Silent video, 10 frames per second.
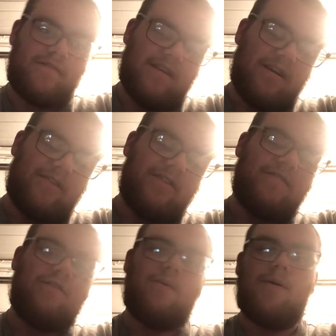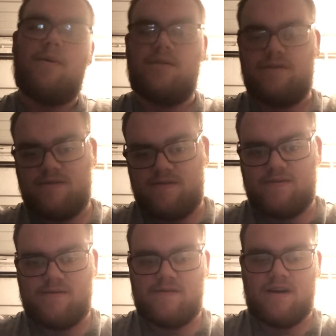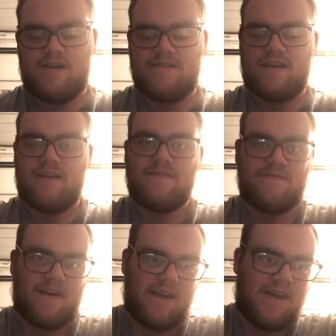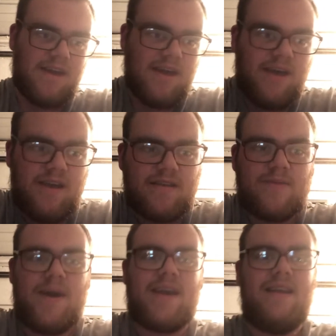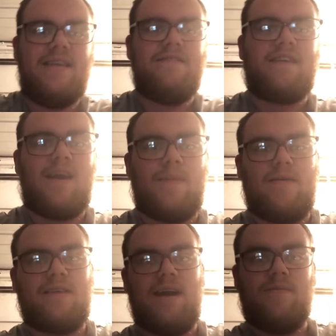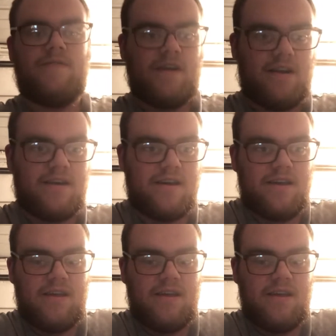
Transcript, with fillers: Iconic Duo and Charlotte started to fight. So Becky Lynch came out to help Charlotte.